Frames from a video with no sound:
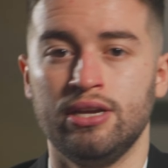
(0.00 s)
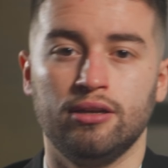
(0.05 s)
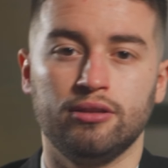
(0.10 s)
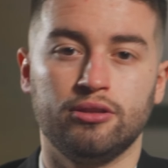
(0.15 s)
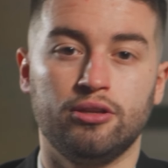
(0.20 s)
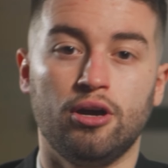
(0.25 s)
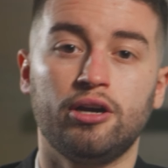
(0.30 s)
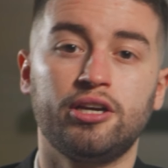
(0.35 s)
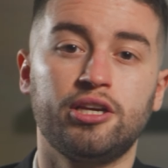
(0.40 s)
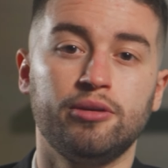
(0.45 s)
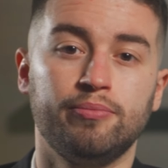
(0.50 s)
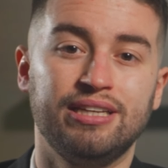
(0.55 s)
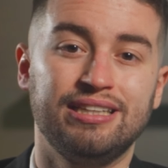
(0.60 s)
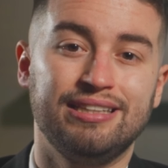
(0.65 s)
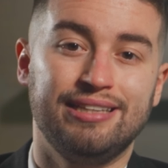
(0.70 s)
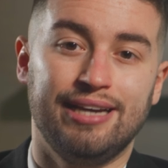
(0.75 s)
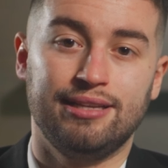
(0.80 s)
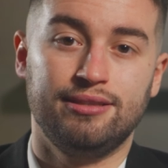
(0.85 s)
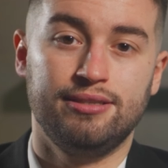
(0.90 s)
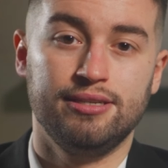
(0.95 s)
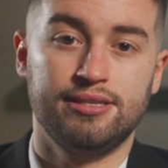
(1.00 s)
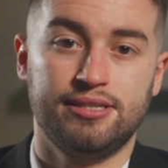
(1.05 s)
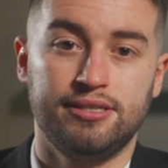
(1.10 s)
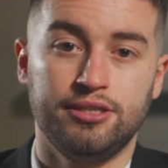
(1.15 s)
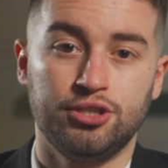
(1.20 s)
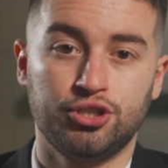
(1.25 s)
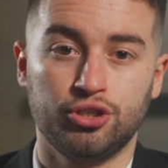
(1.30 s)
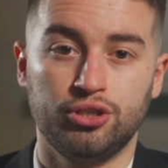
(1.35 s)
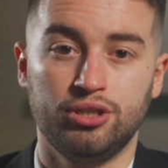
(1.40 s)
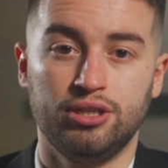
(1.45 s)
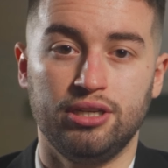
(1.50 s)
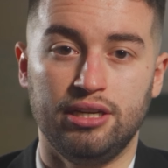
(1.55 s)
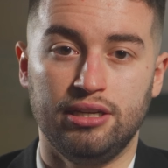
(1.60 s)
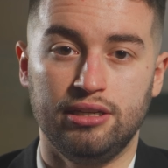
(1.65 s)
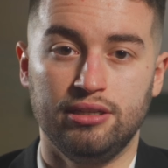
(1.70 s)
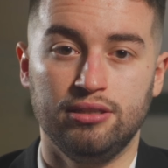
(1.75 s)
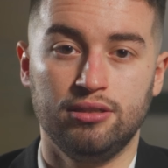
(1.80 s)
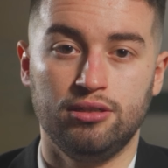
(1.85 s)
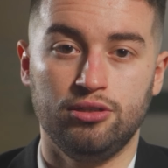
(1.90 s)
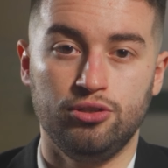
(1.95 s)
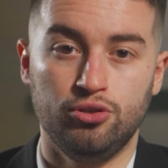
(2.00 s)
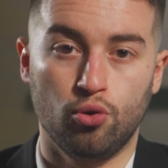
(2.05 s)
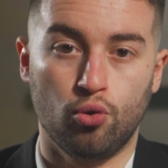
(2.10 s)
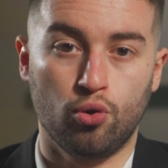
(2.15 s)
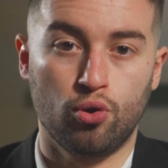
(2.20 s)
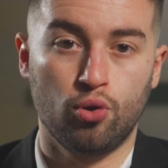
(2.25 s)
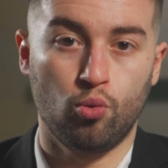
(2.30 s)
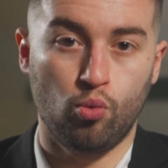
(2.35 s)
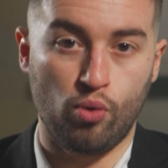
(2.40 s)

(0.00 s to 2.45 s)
document that decision in your